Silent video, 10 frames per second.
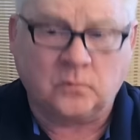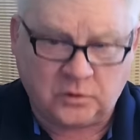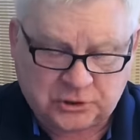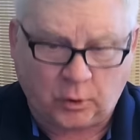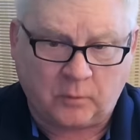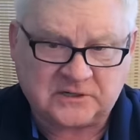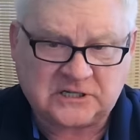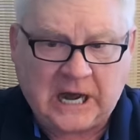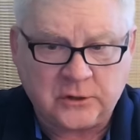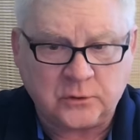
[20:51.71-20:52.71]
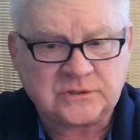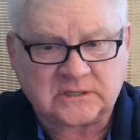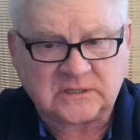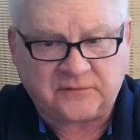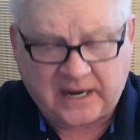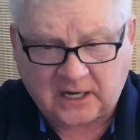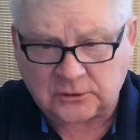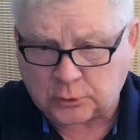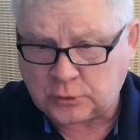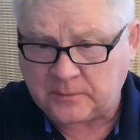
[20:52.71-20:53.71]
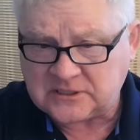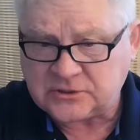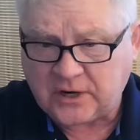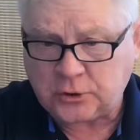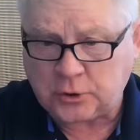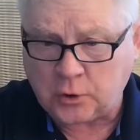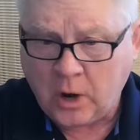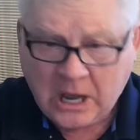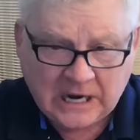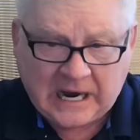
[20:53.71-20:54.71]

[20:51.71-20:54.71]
which obviously I used as a vehicle to demonstrate to you